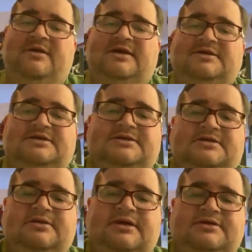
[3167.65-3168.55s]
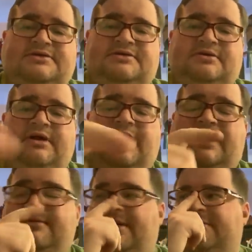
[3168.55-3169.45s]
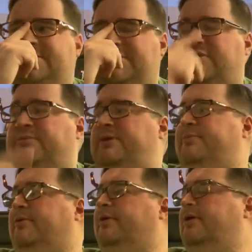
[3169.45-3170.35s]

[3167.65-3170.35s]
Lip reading: I just glad to be able to share it with people.